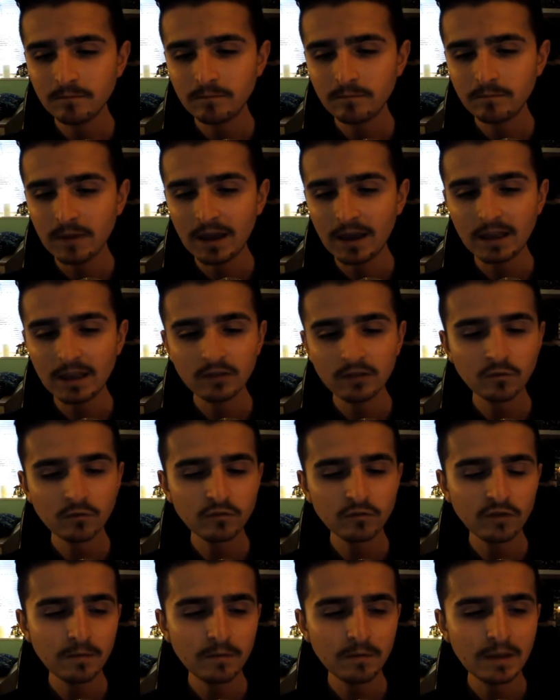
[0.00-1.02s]
And I saw
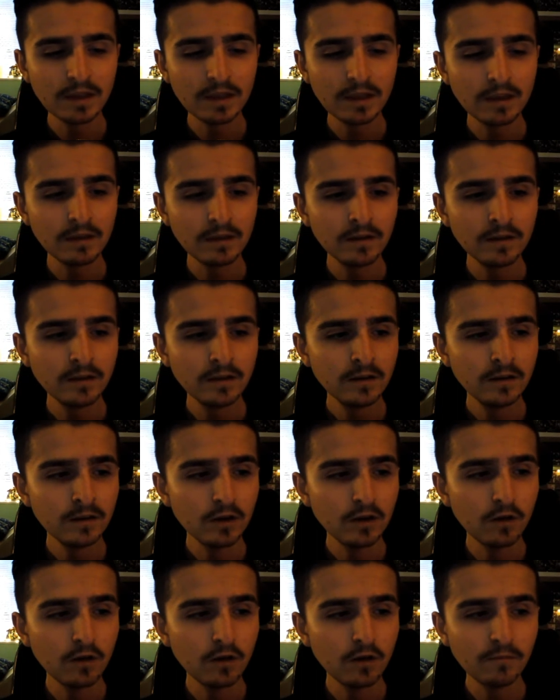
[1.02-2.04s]
so many
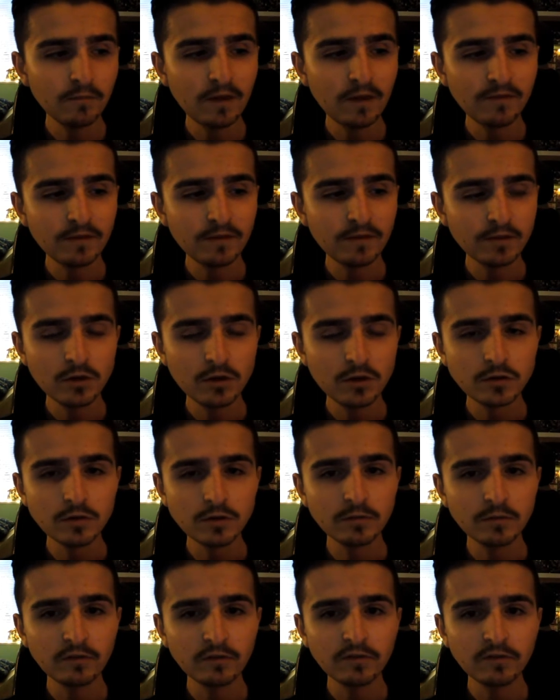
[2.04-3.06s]
of my favourite
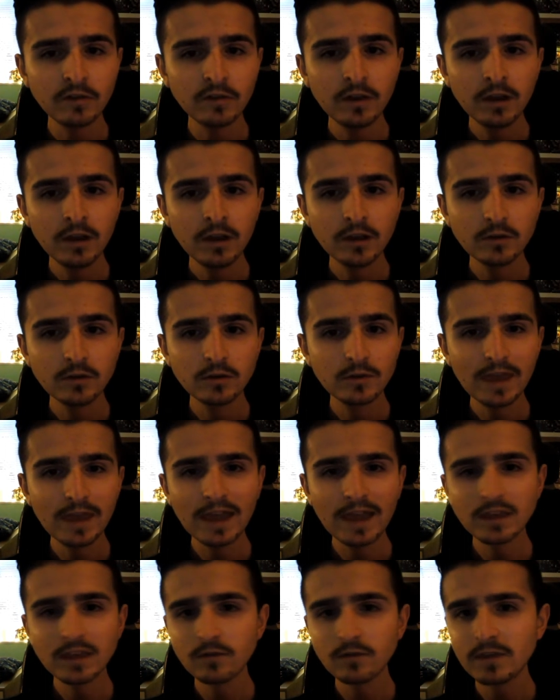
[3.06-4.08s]
YouTubers doing their
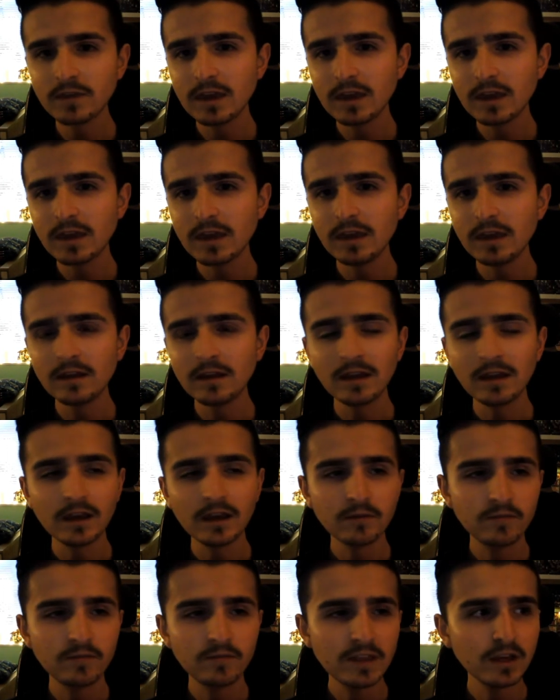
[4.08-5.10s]
end of year, like,
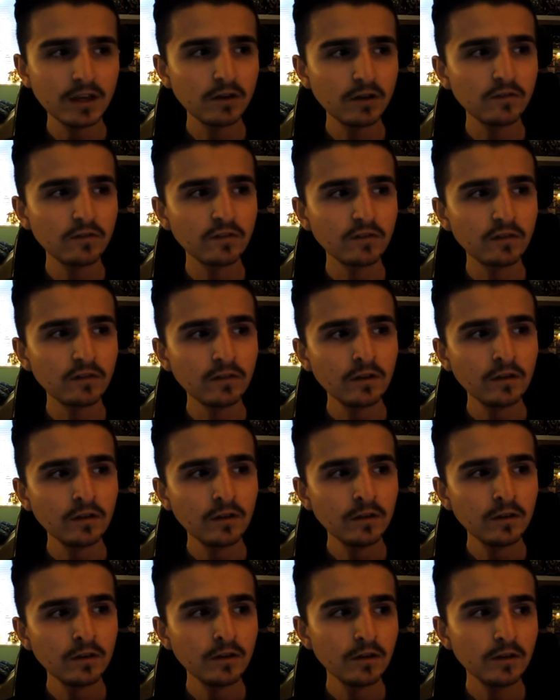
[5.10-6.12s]
videos and
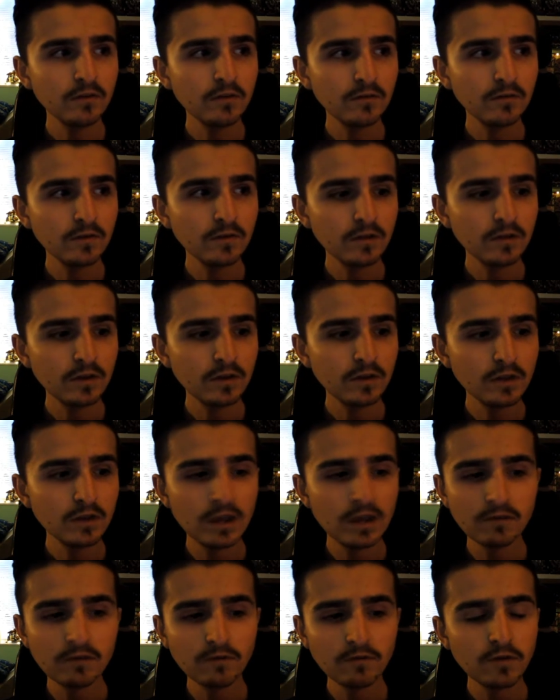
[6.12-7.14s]
year
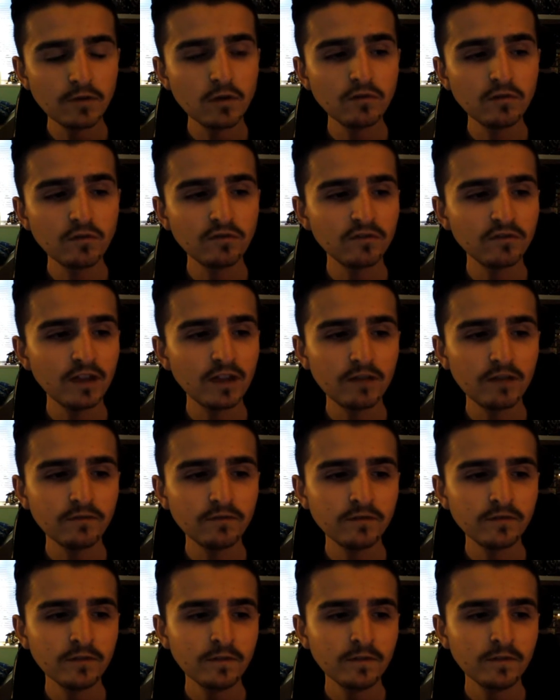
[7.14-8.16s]
reviews and
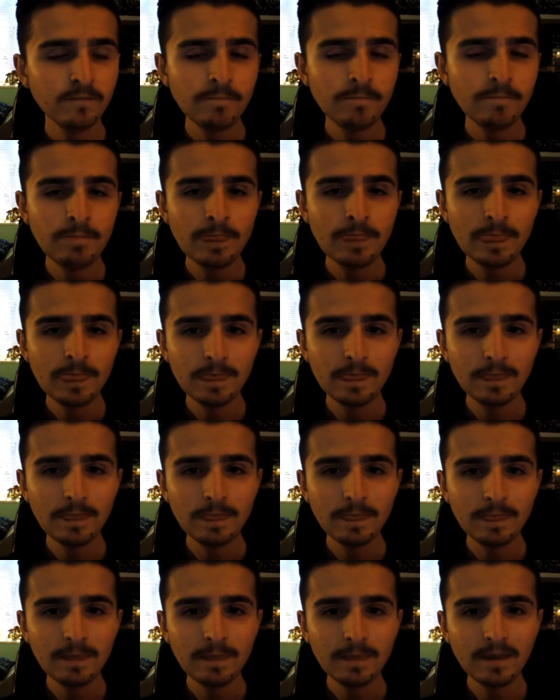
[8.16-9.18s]
stuff.
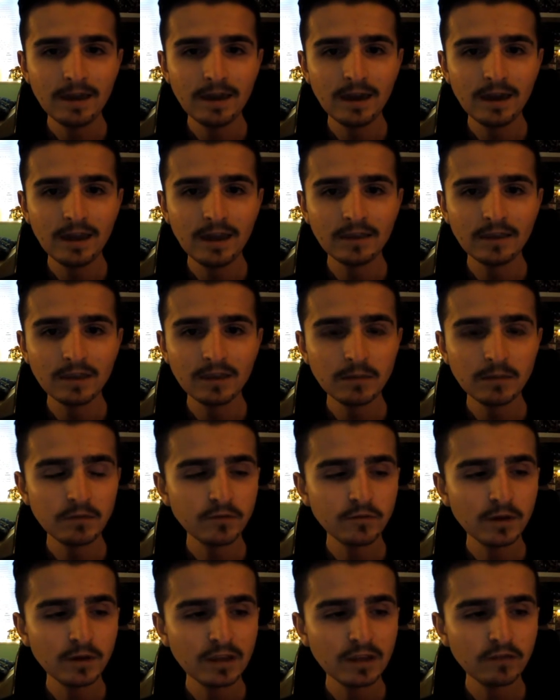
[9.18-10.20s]
And it gave me a
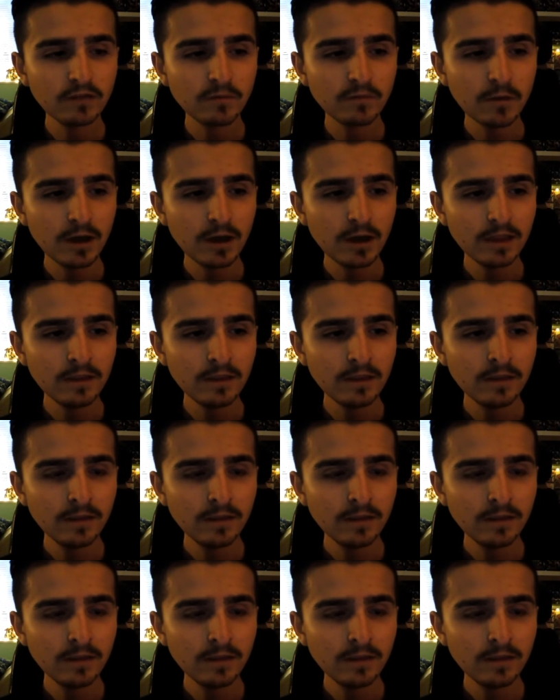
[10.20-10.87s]
few ideas for mine.